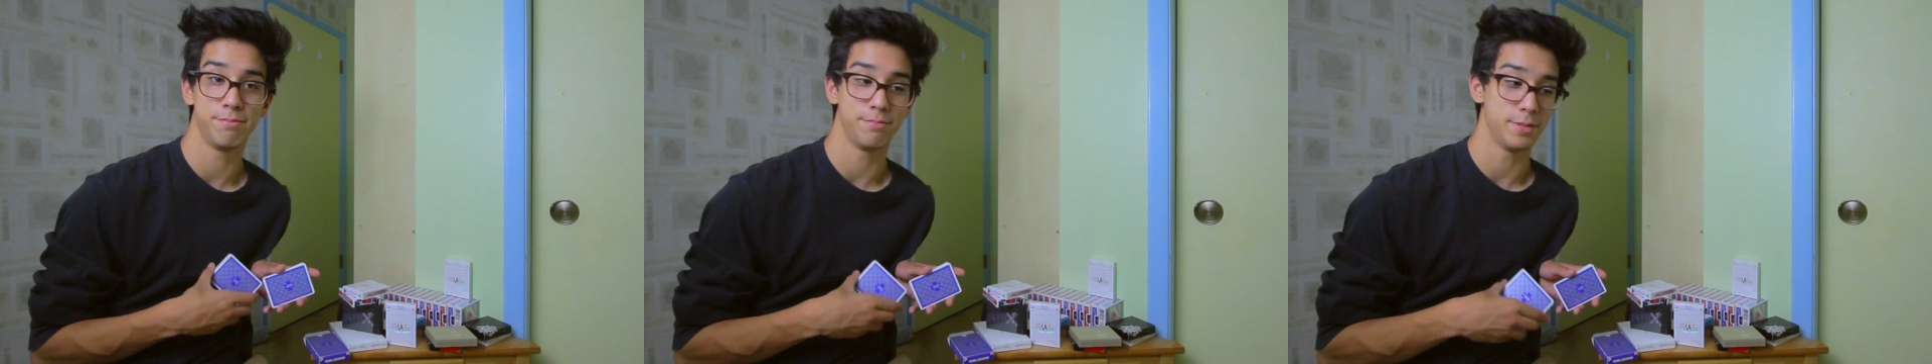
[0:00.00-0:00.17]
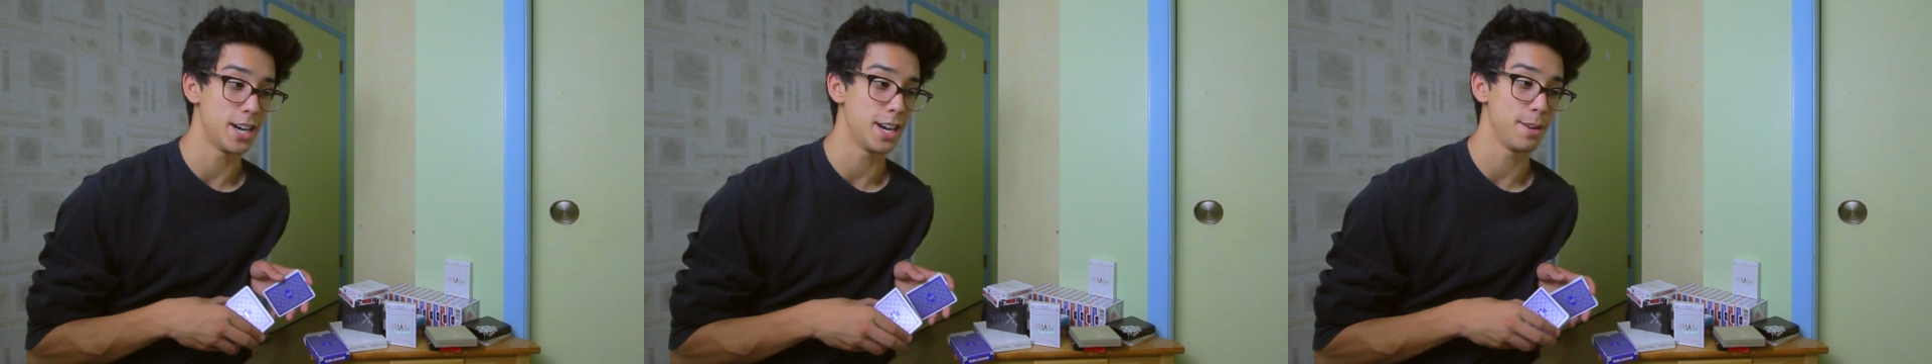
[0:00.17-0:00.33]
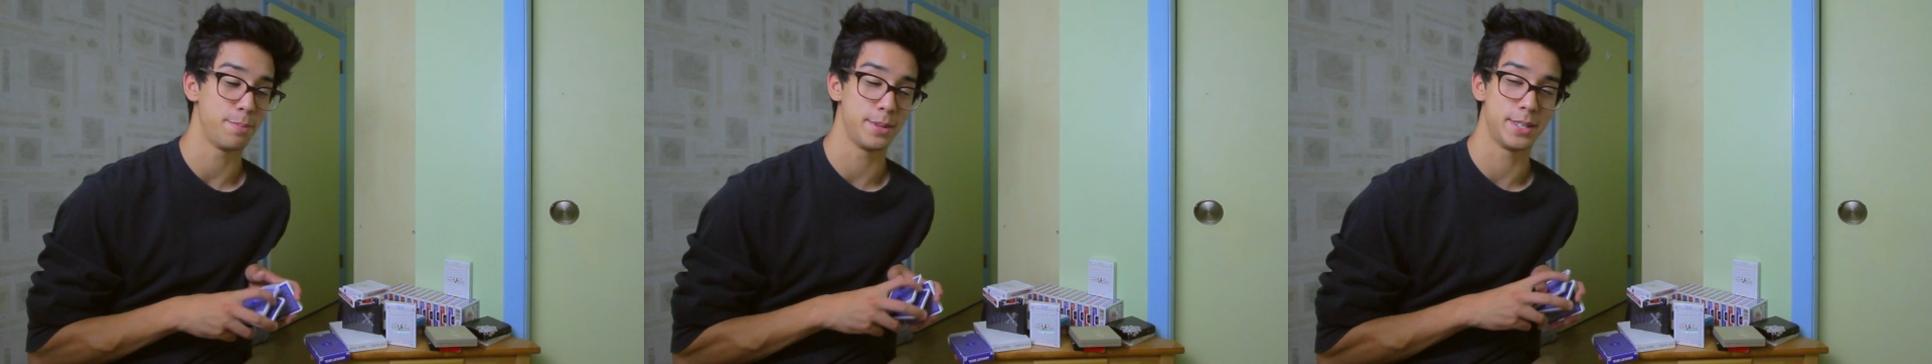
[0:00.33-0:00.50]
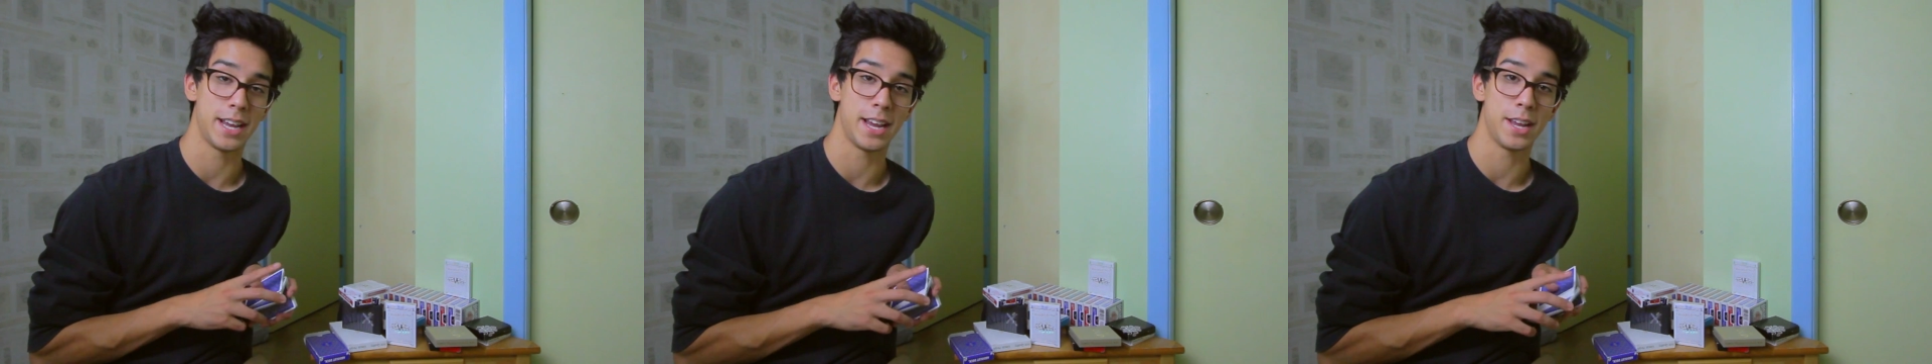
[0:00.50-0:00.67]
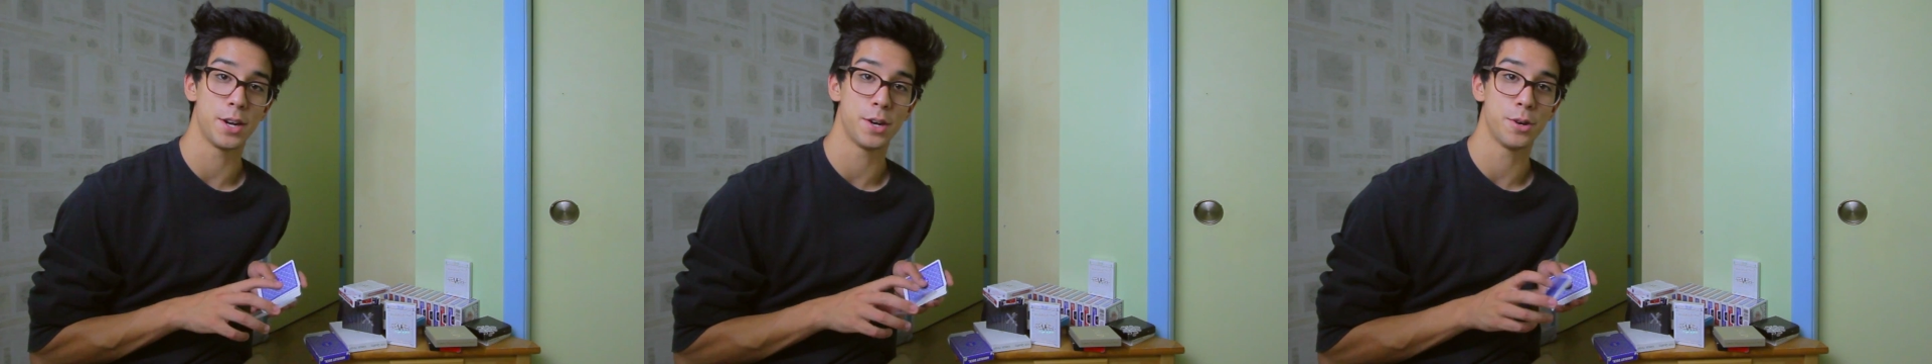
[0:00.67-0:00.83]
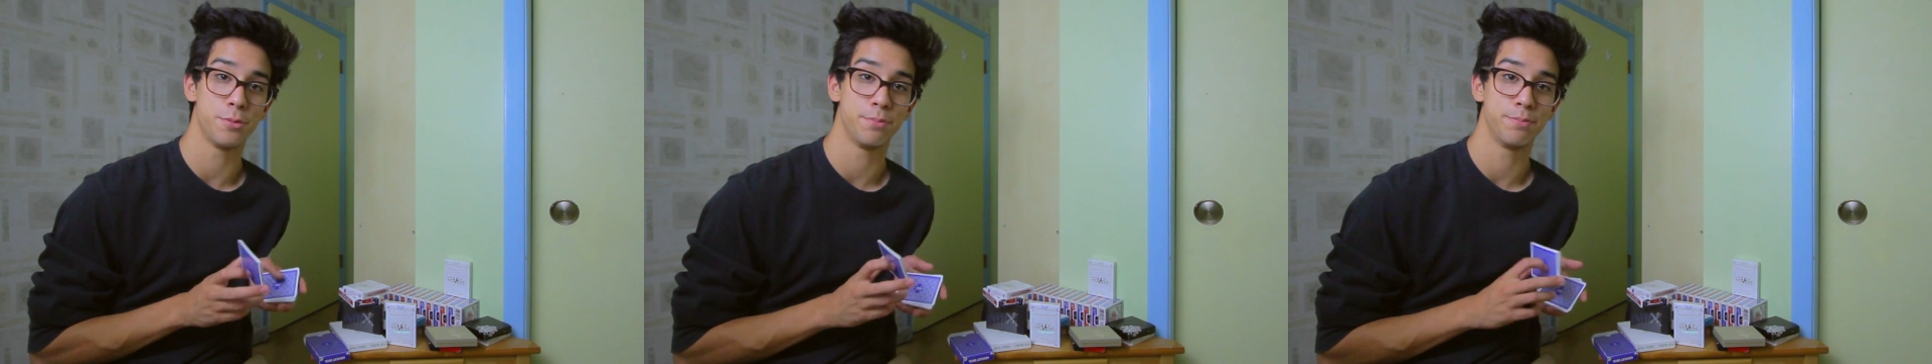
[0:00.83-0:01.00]
Hot
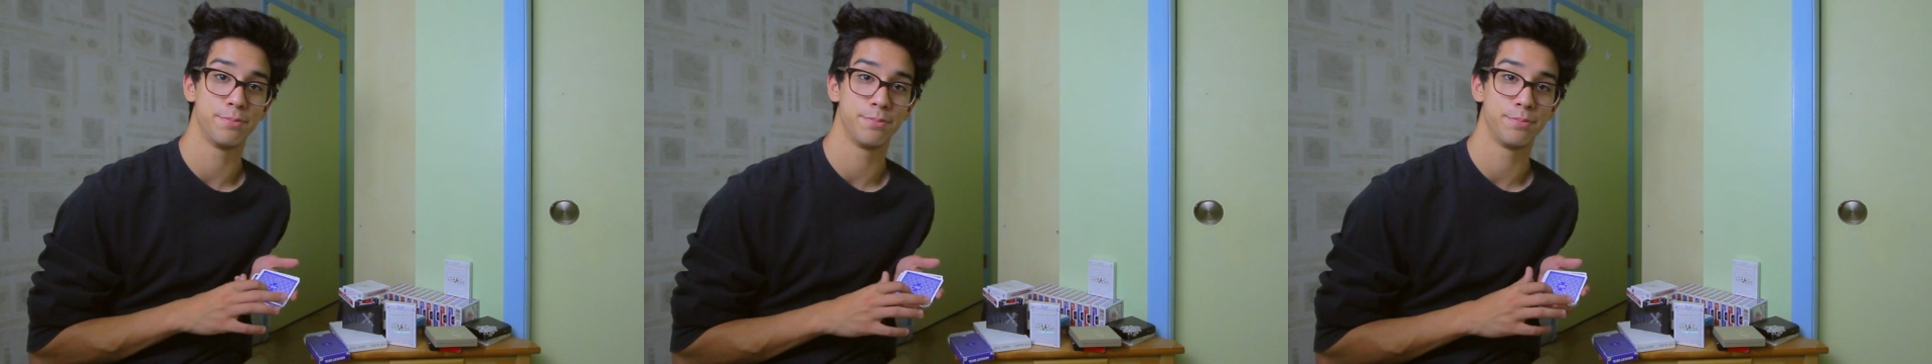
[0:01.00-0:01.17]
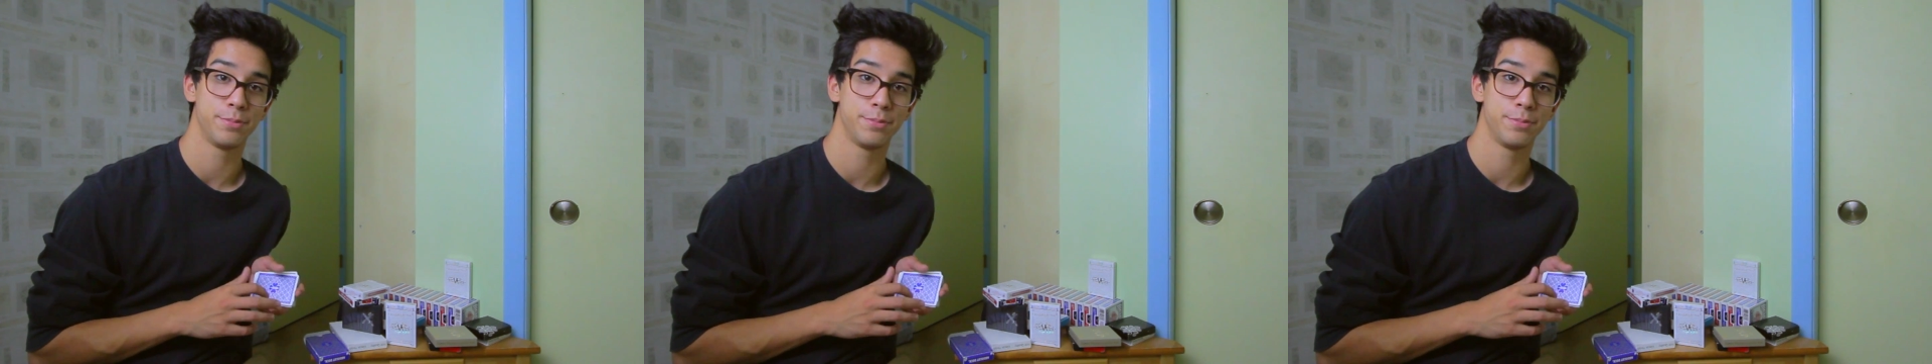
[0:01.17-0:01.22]
Potato,